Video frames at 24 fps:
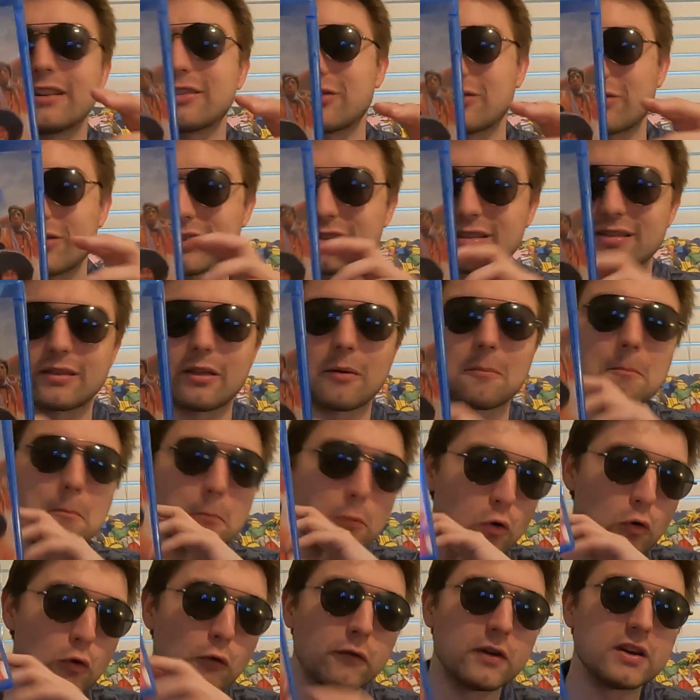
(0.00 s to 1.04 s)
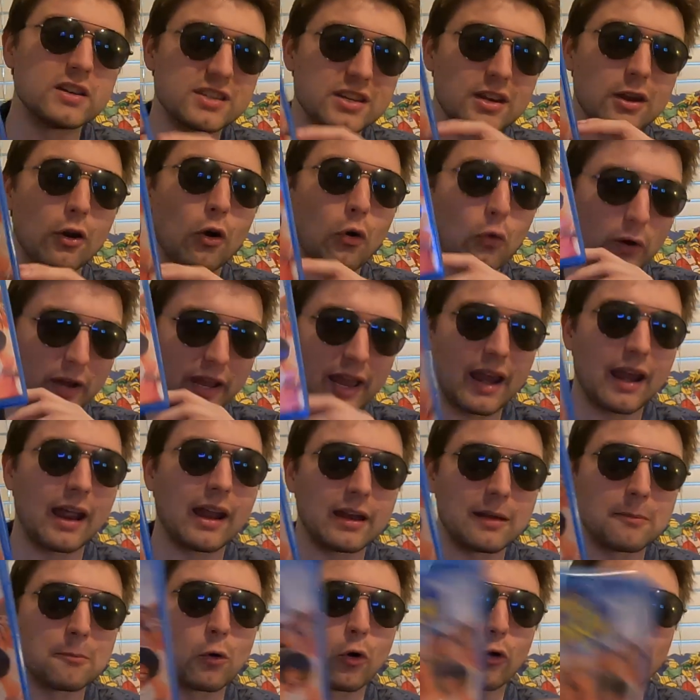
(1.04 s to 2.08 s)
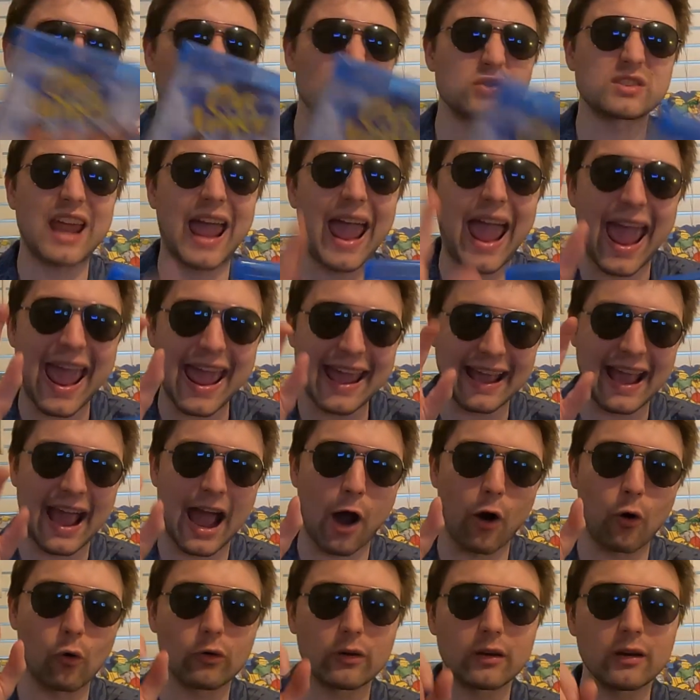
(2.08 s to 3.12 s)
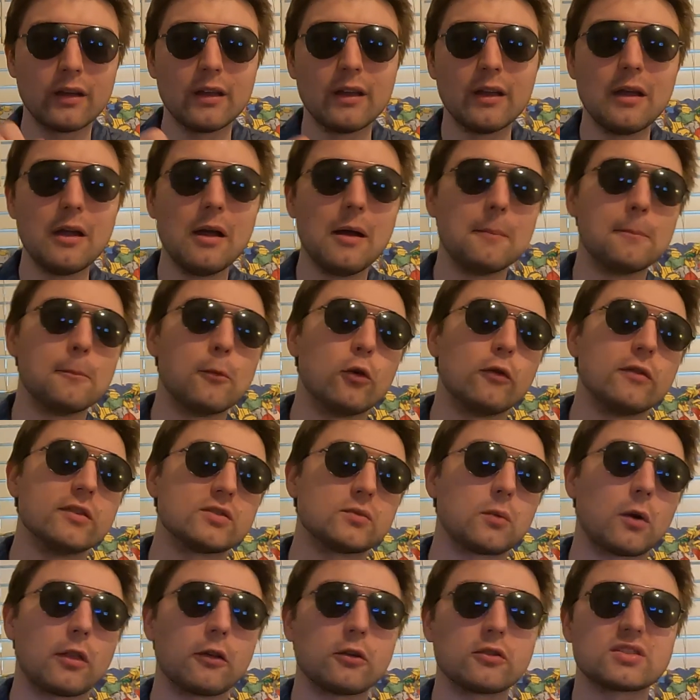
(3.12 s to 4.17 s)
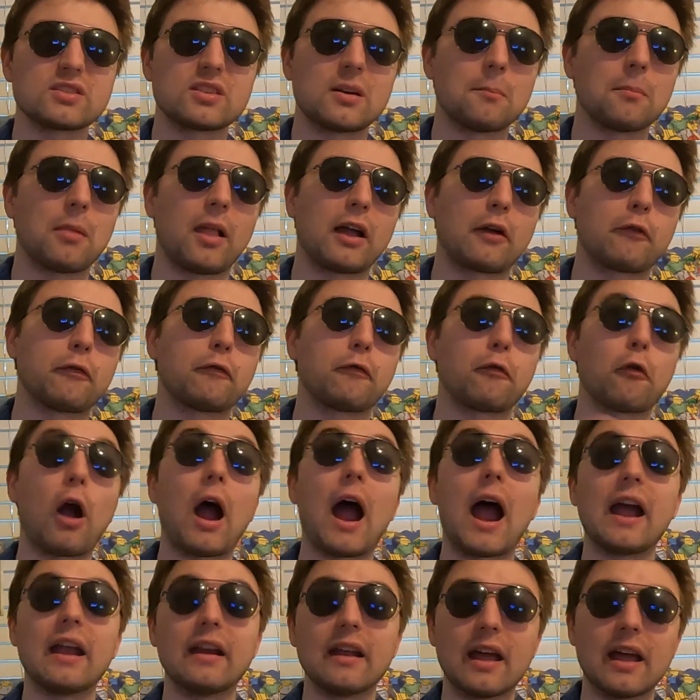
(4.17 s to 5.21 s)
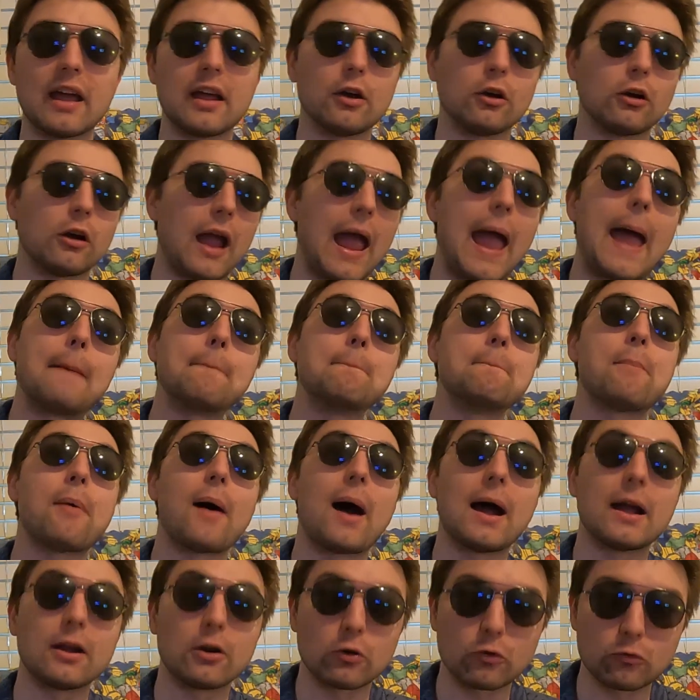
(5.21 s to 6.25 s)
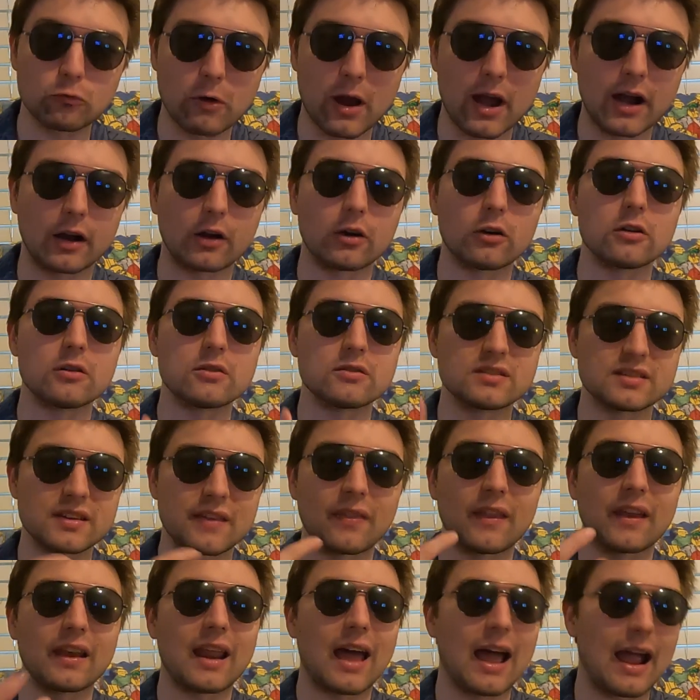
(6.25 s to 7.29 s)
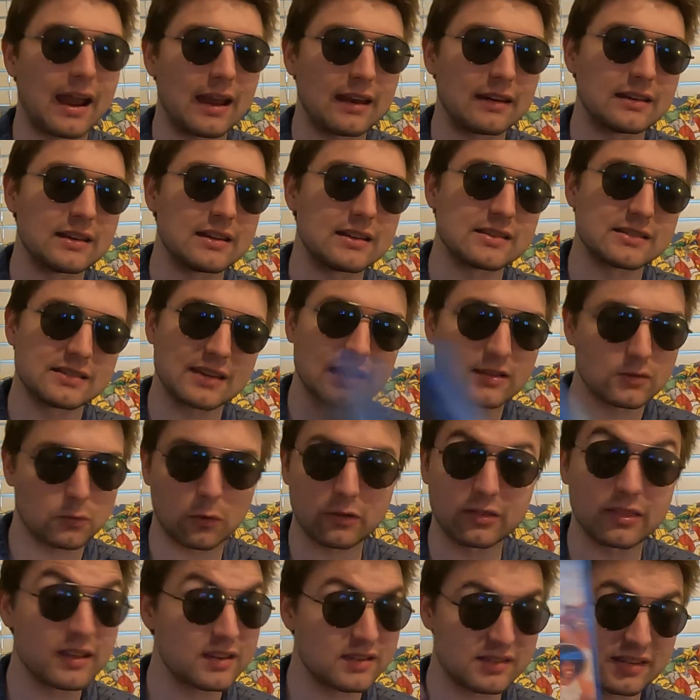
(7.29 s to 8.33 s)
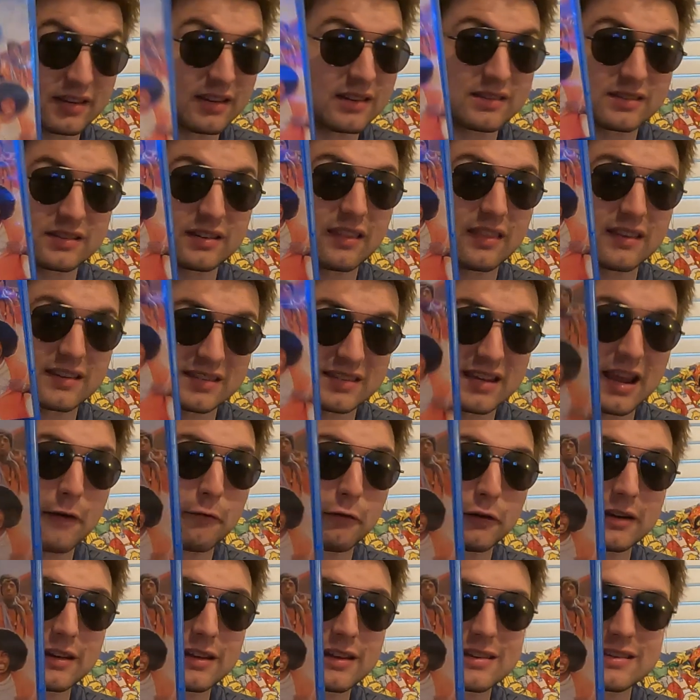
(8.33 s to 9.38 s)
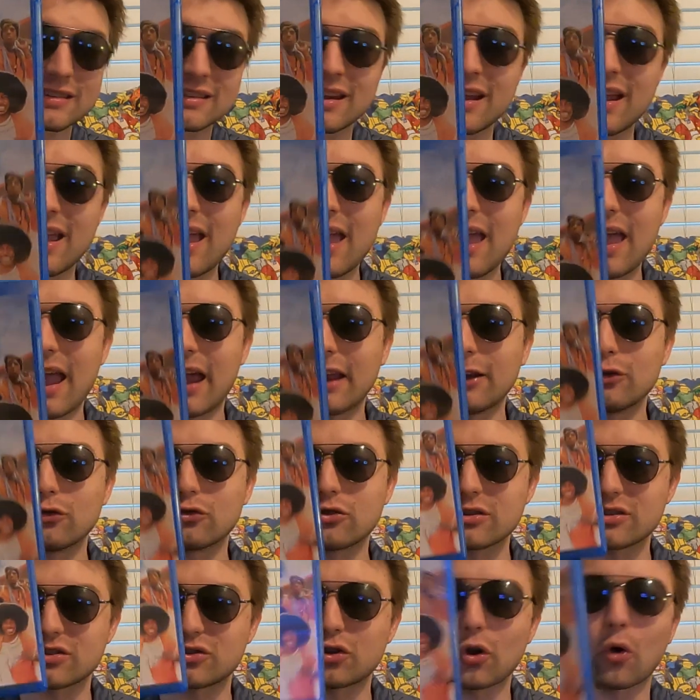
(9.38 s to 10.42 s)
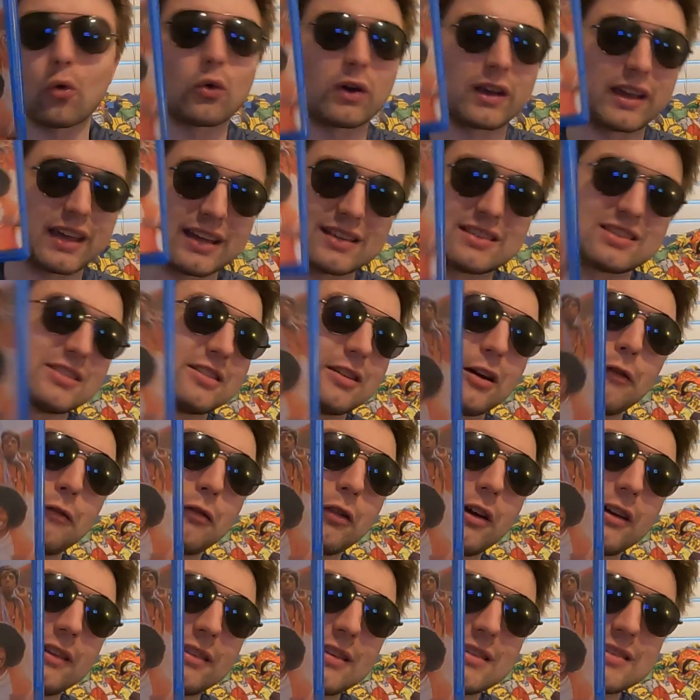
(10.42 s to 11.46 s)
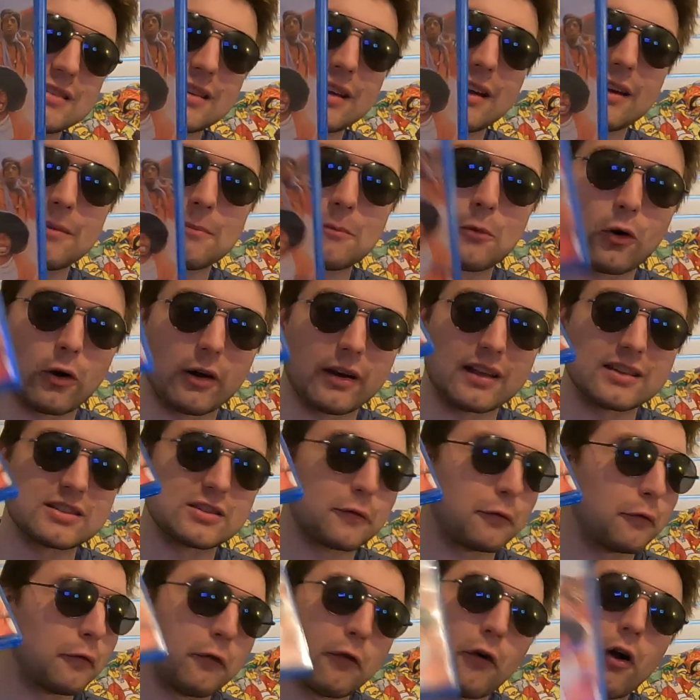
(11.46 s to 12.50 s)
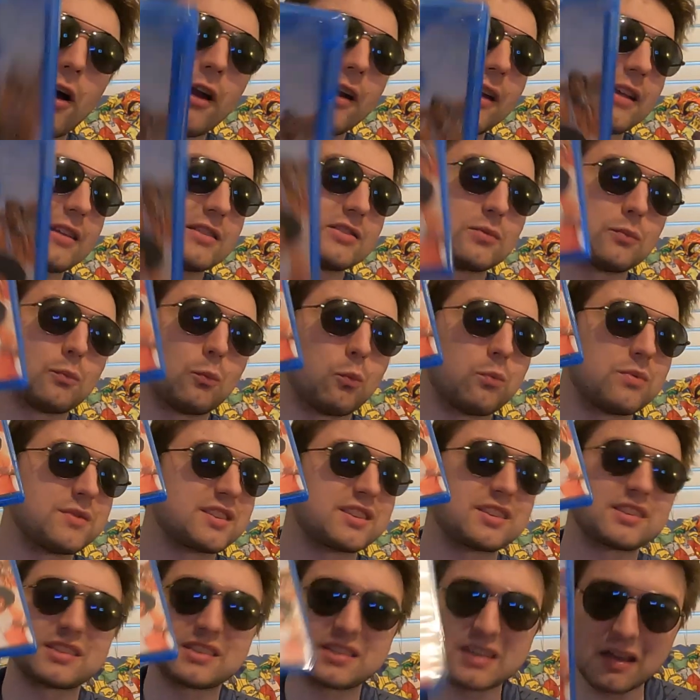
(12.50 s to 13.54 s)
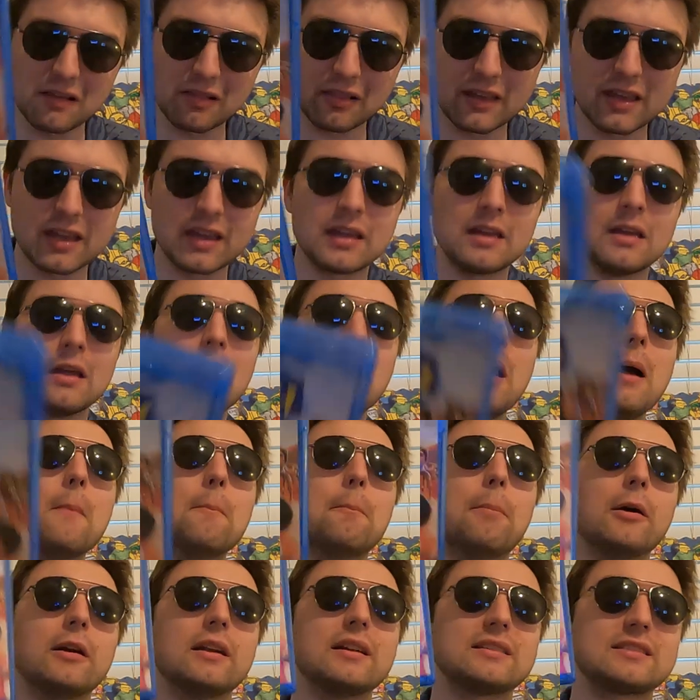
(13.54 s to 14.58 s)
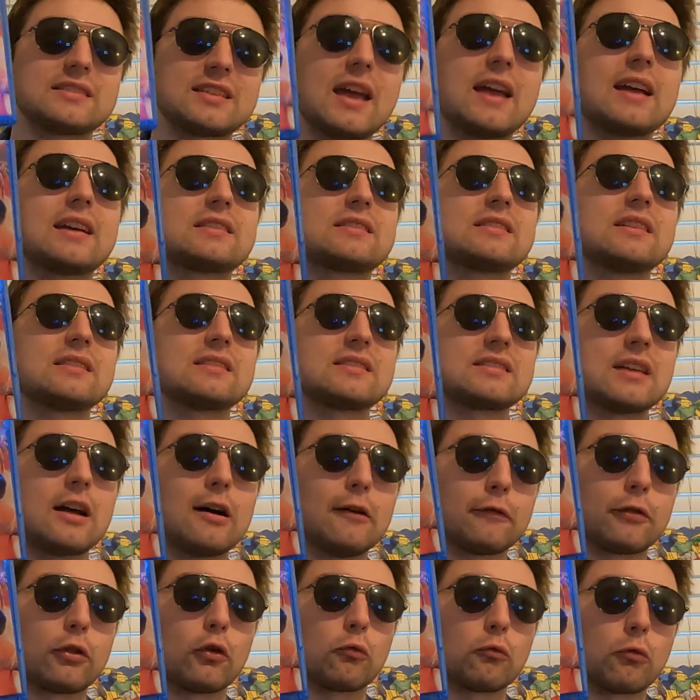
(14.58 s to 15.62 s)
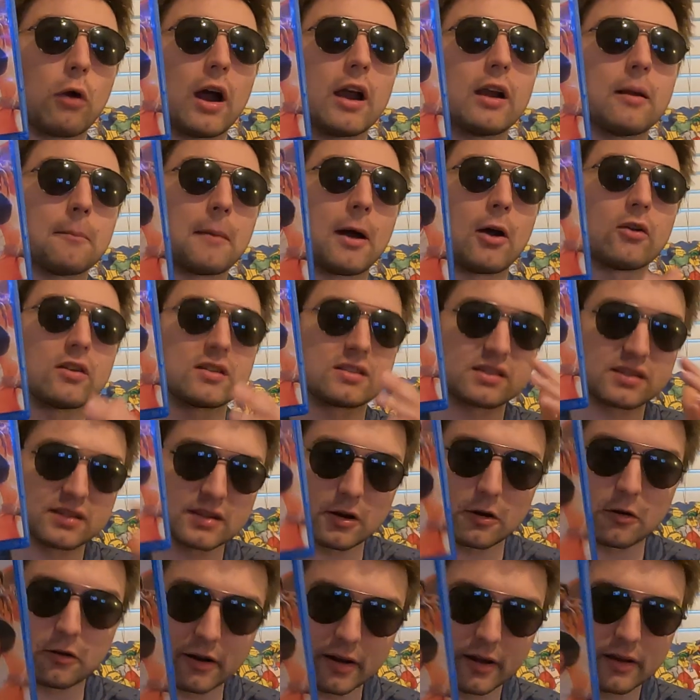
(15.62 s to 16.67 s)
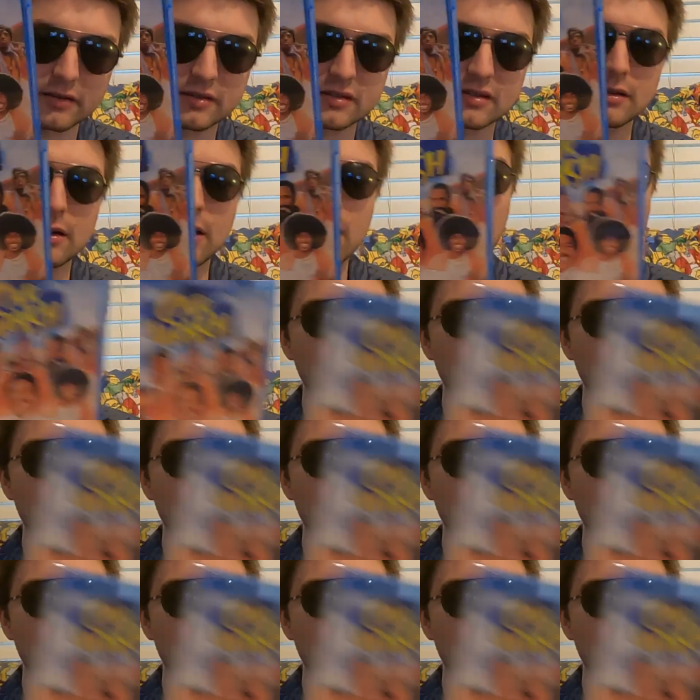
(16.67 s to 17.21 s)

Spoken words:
It's just the movies you don't get anymore, those hangout movies, whether it's something like Friday or Empire Records in the 90s. That's what this is to the 70s. And you just don't get stuff like this anymore. And it's fun. It's silly, but it takes itself the right amount of serious.